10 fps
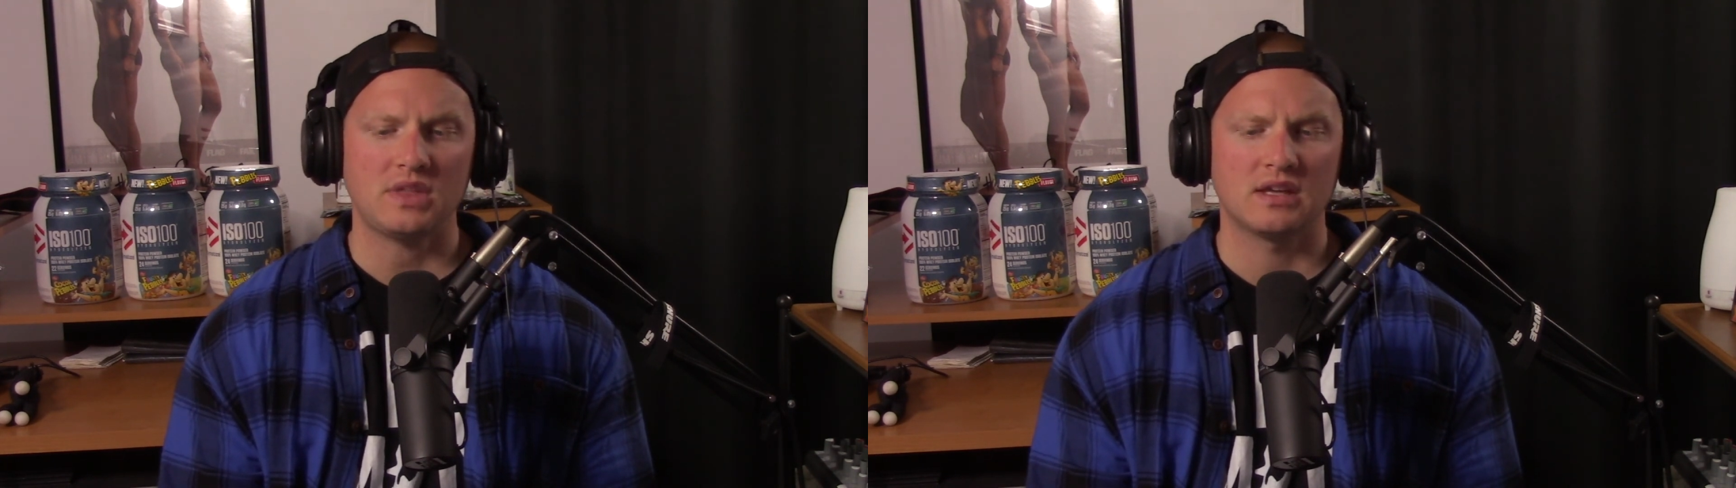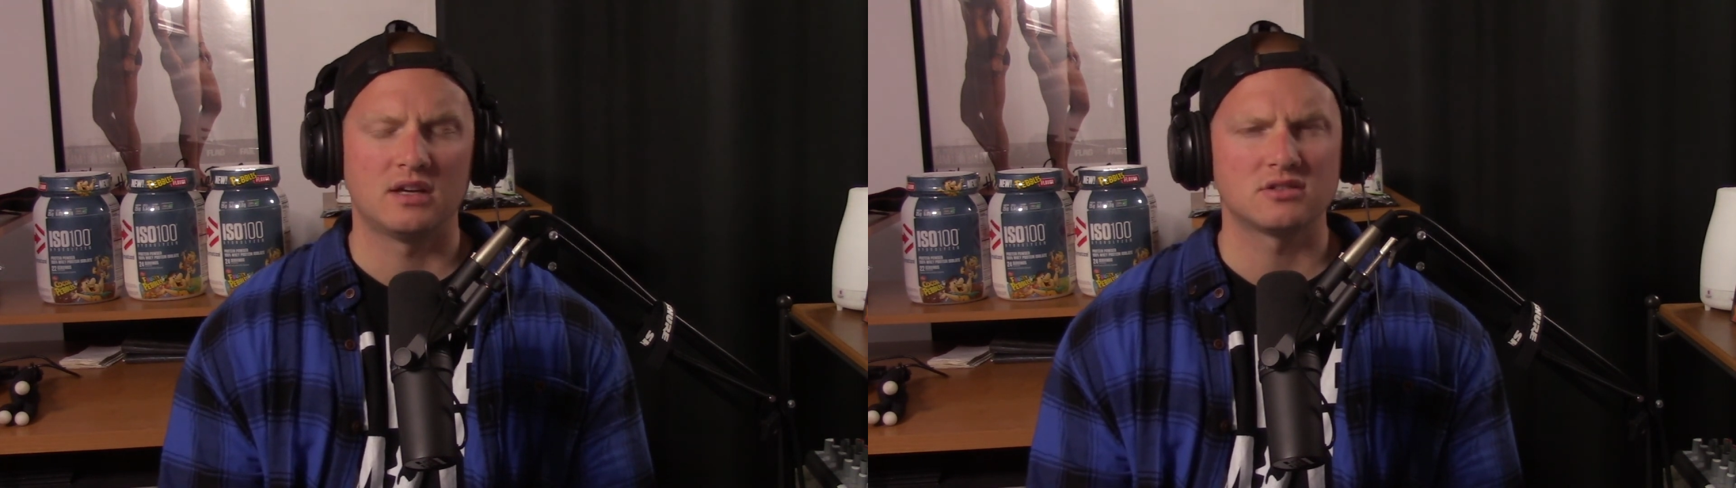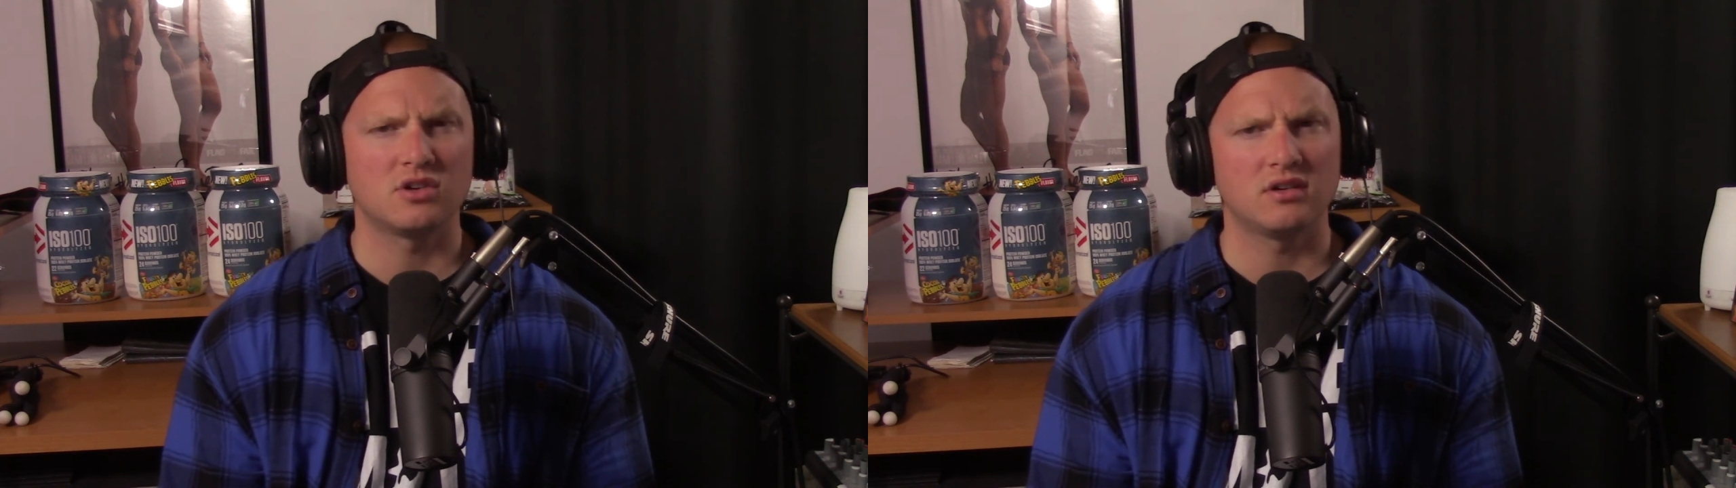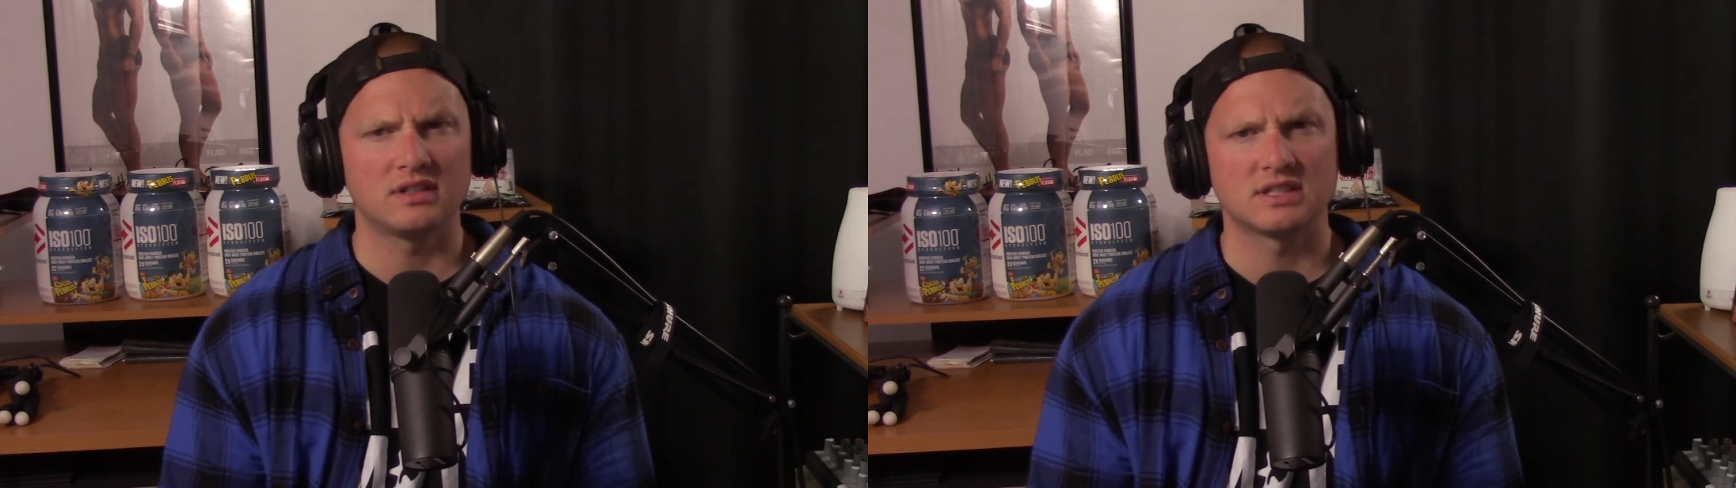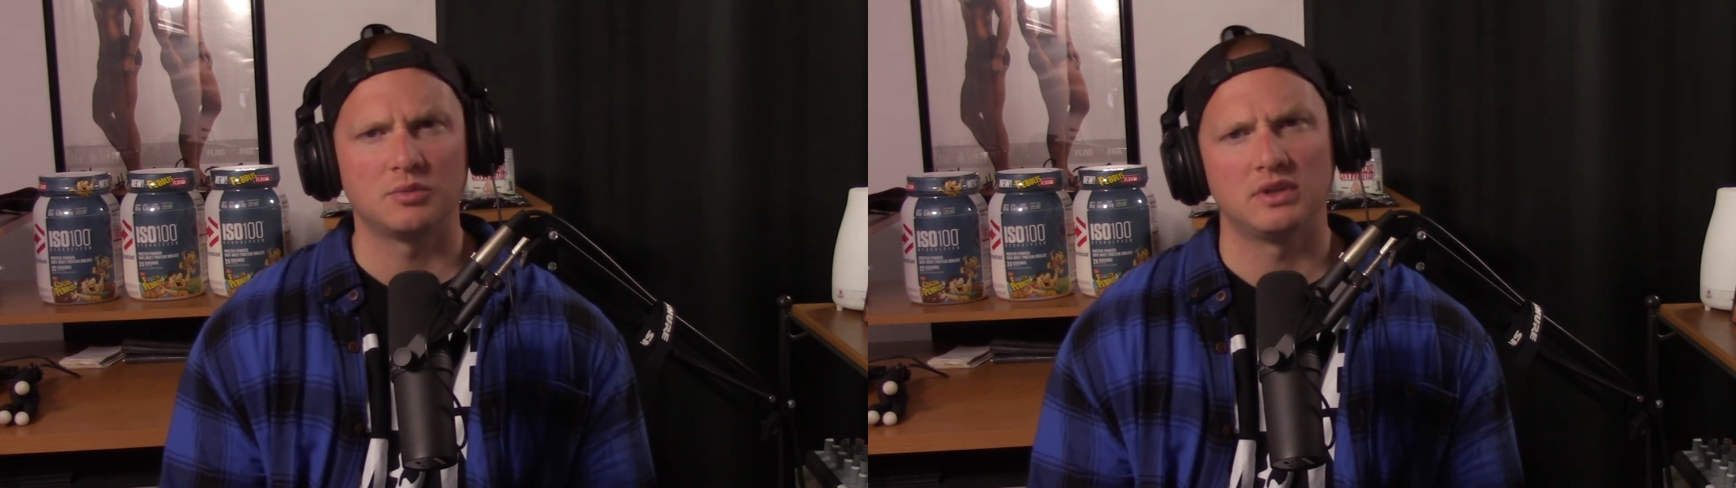I was talking to
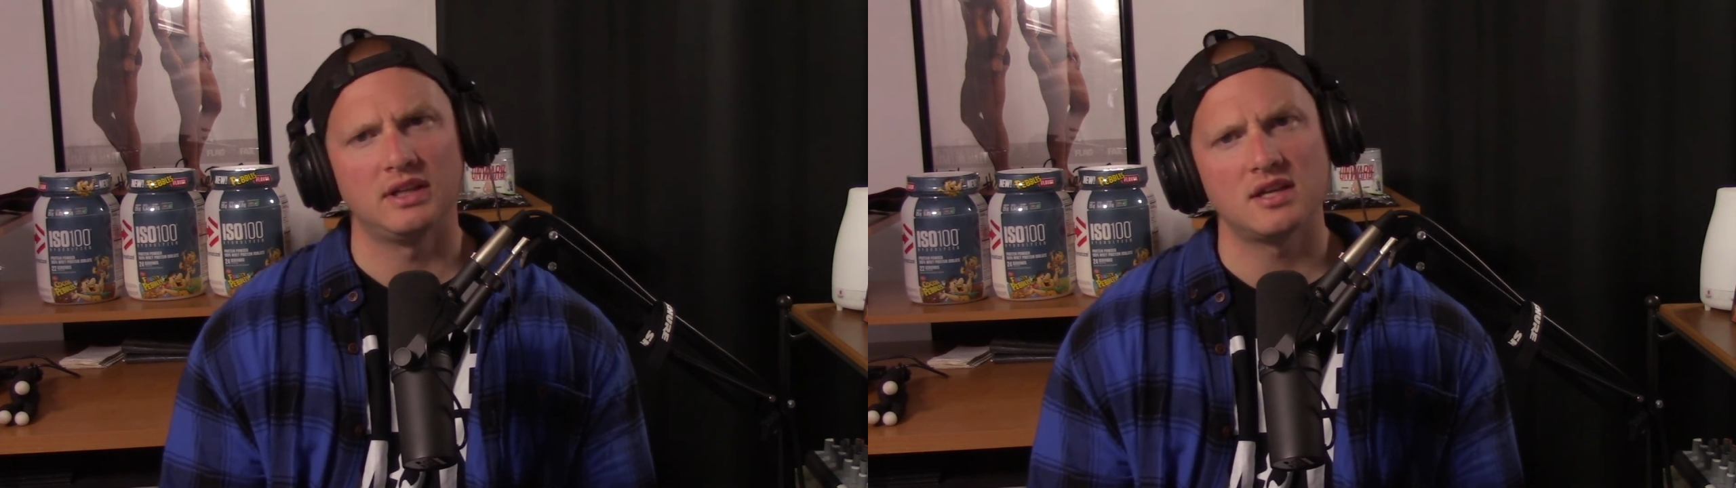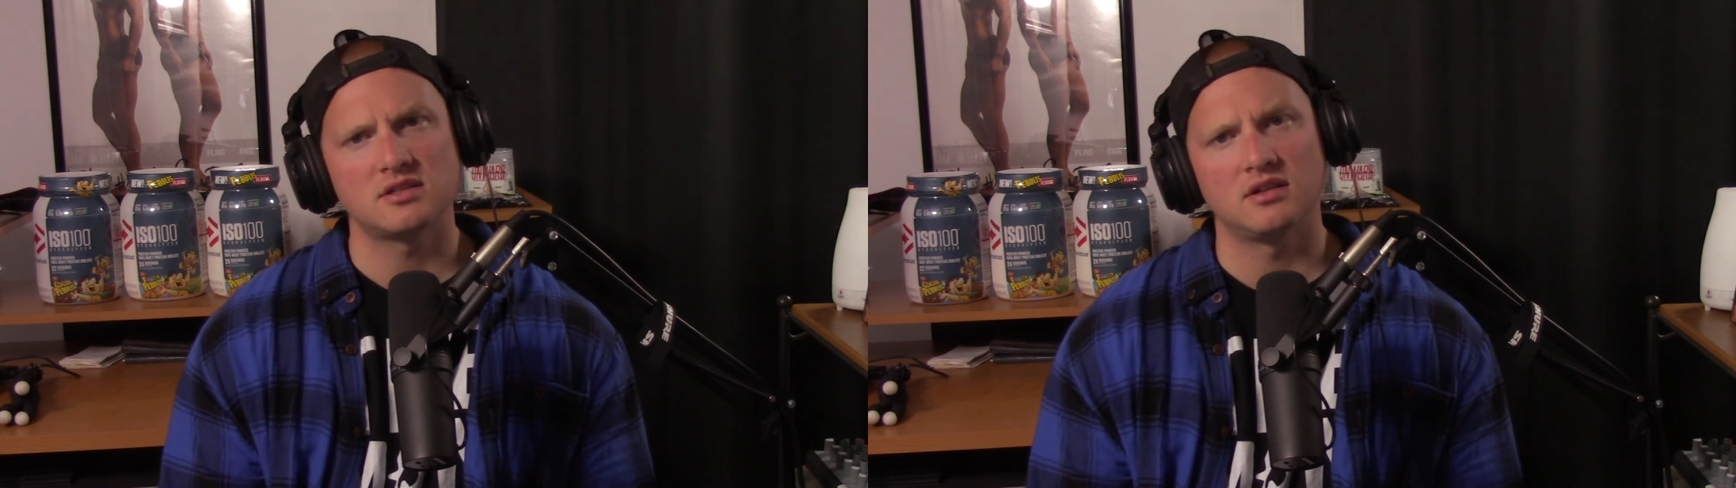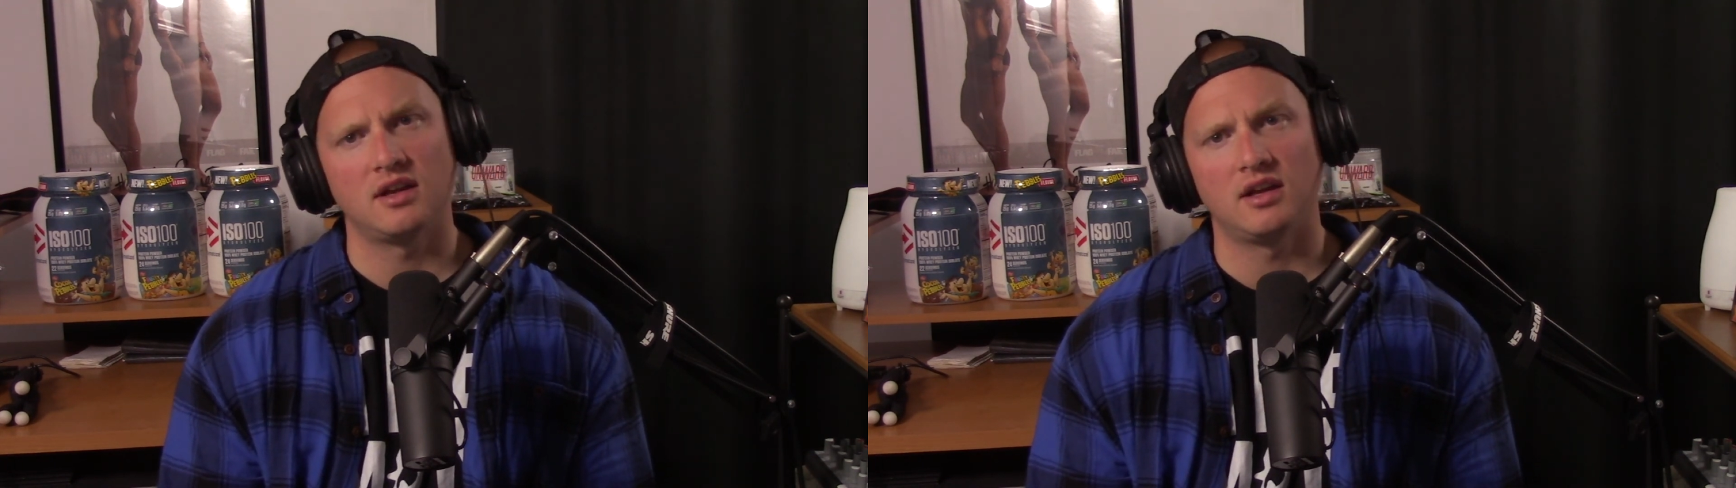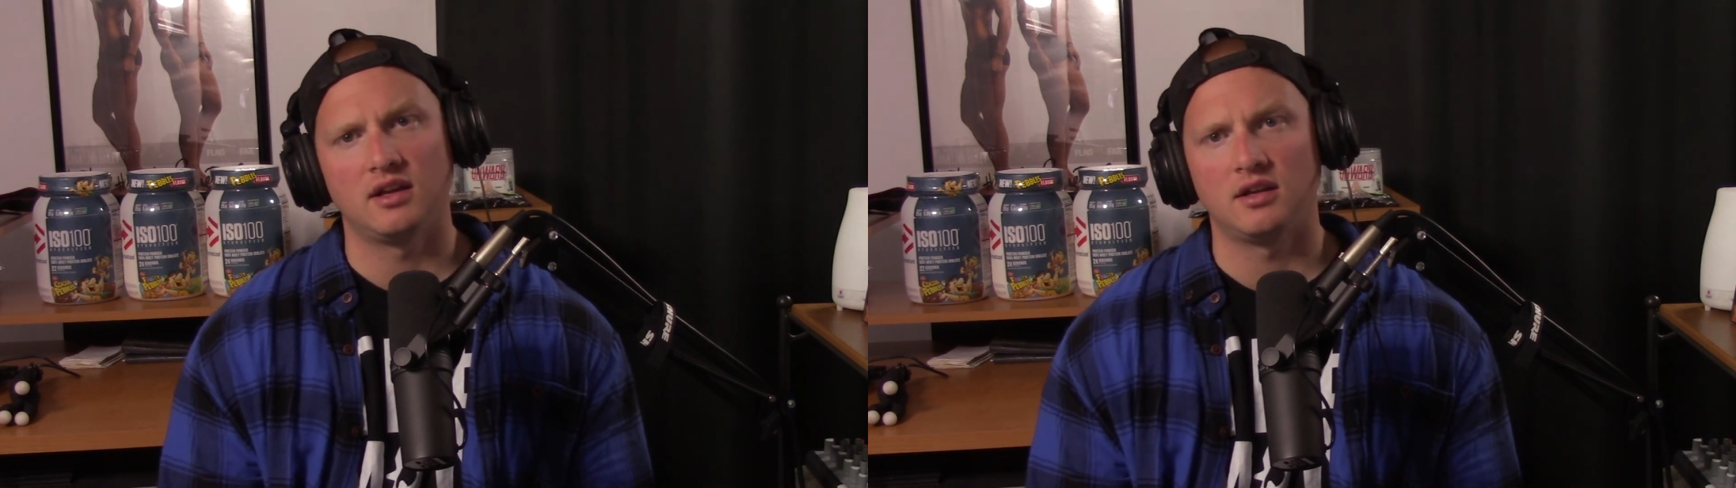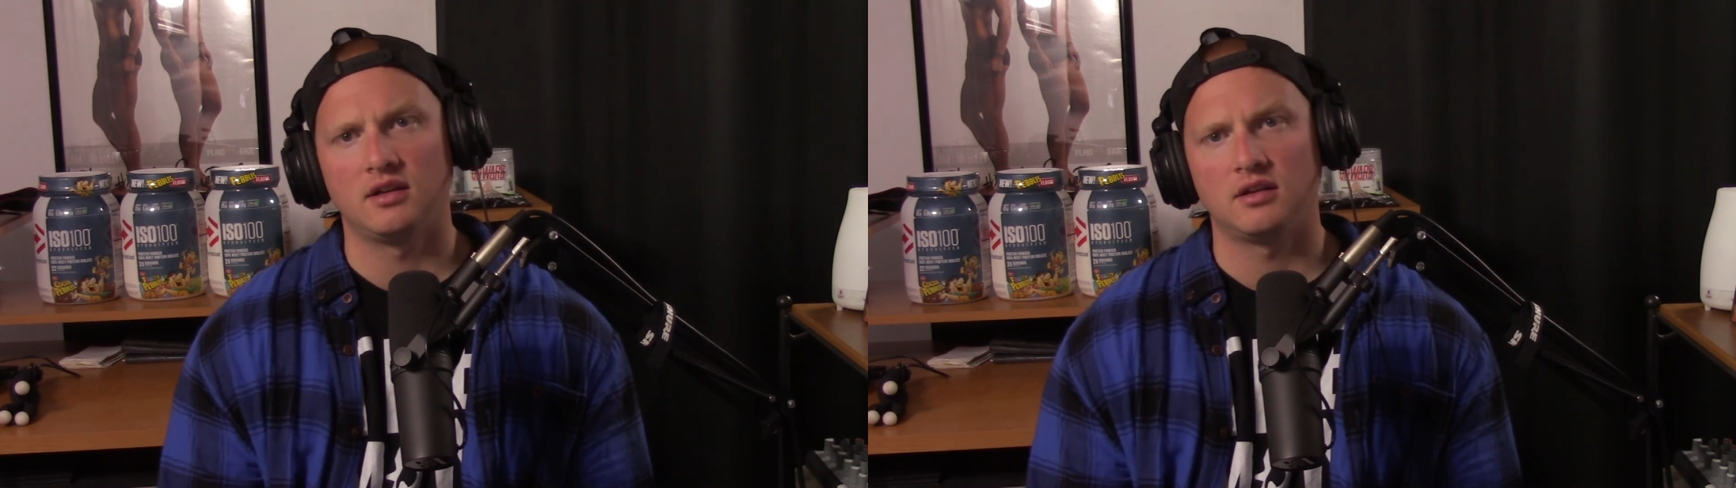someone
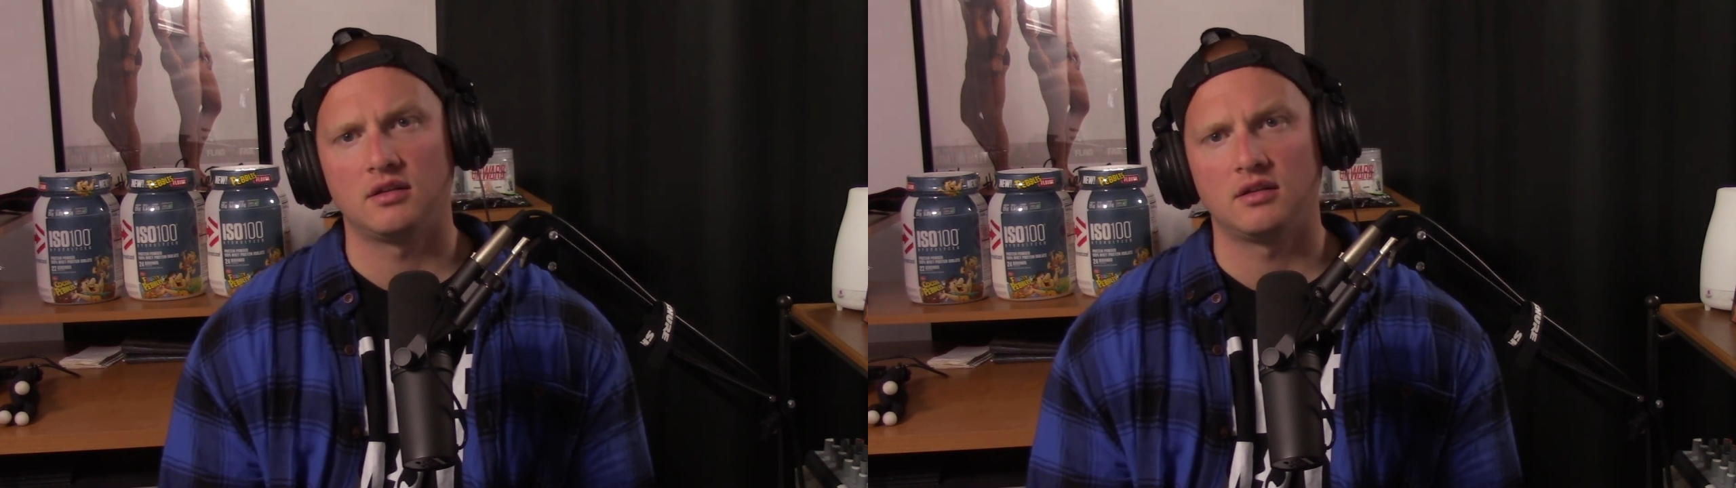yesterday